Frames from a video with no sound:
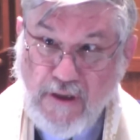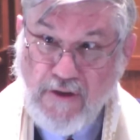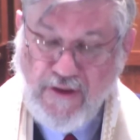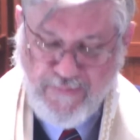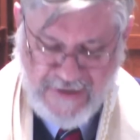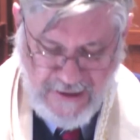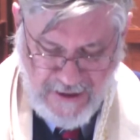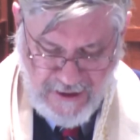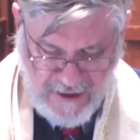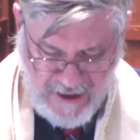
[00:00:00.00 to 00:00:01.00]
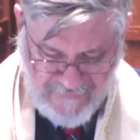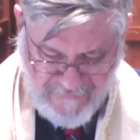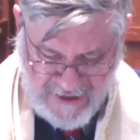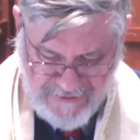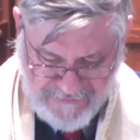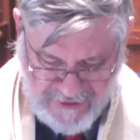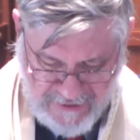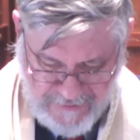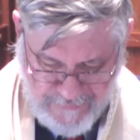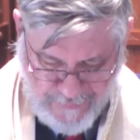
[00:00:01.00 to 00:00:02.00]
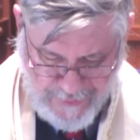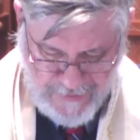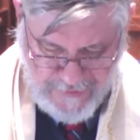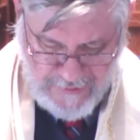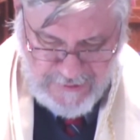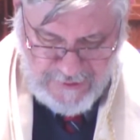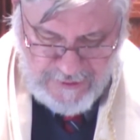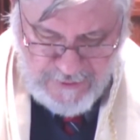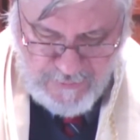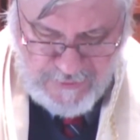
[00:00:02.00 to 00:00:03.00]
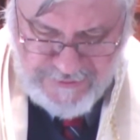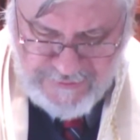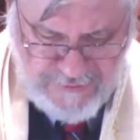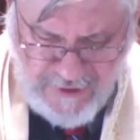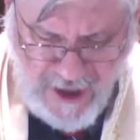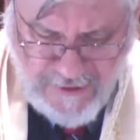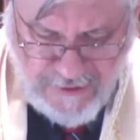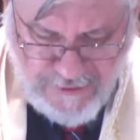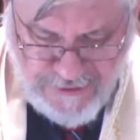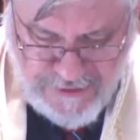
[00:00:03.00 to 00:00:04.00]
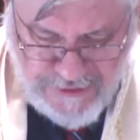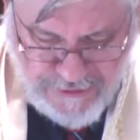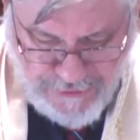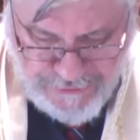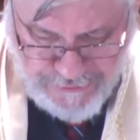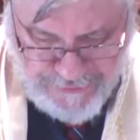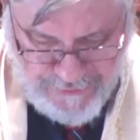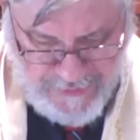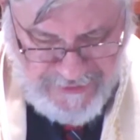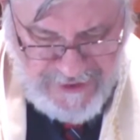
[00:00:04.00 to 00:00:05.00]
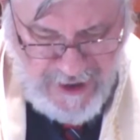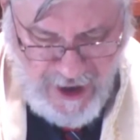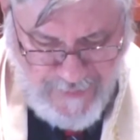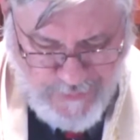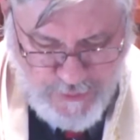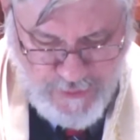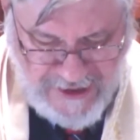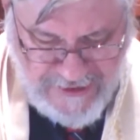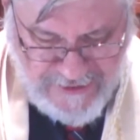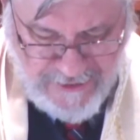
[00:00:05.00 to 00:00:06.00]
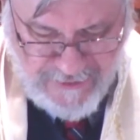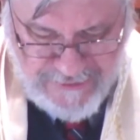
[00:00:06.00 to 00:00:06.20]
The meeting at Wannsee was not concerned with the operational